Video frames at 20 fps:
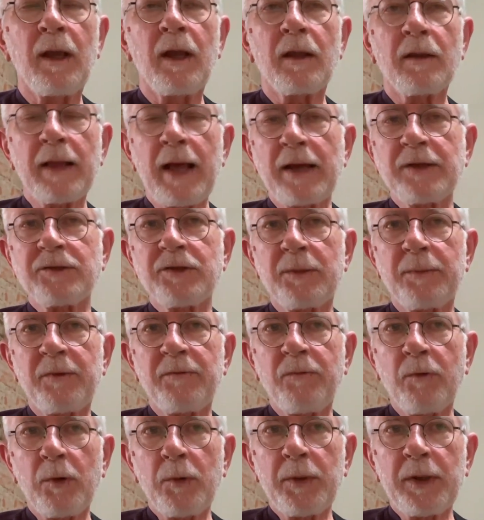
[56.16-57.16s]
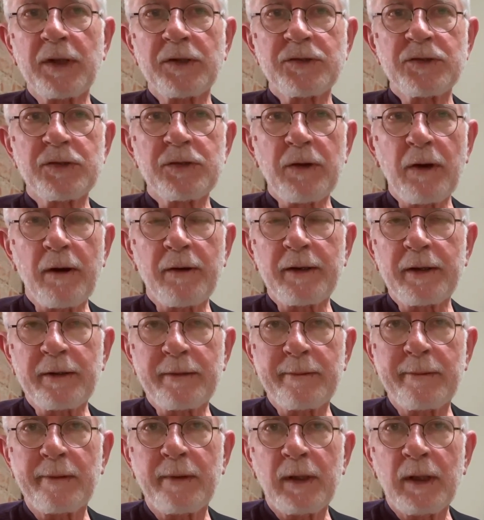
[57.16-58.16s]
Lastly, before we get
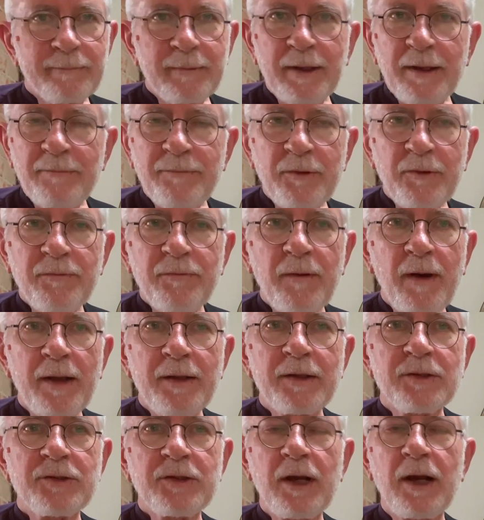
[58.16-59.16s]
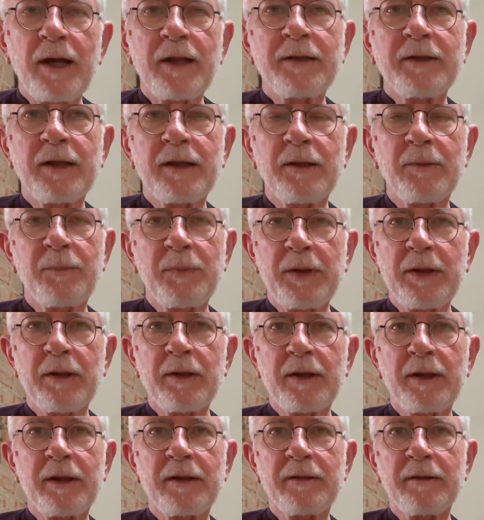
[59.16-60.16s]
started, if you find this content
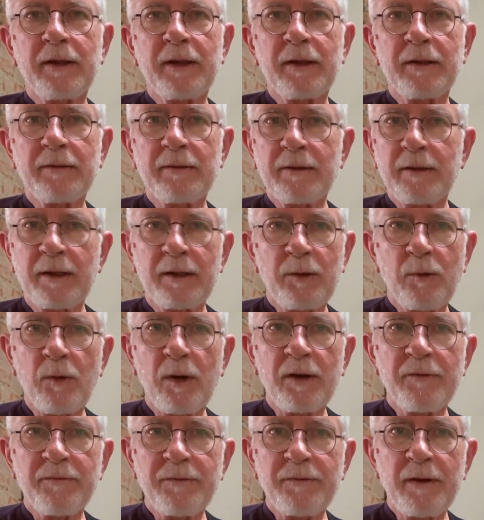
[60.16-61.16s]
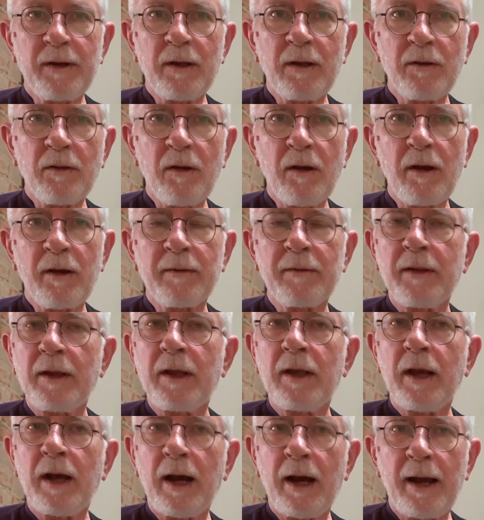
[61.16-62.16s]
appealing and you want to follow along,
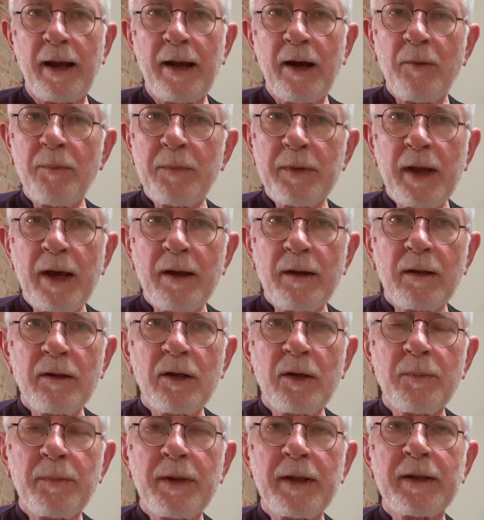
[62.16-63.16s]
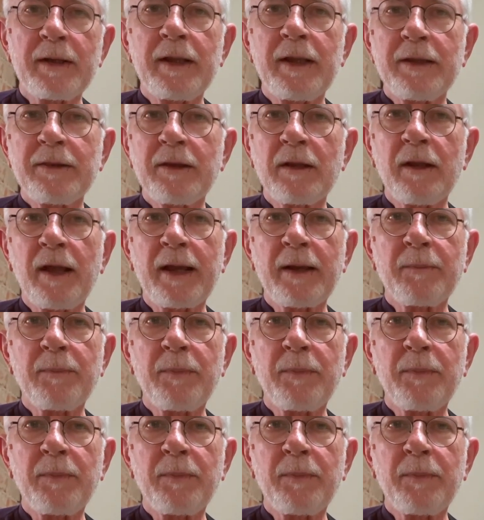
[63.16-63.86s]
help me out a little bit. Hit the like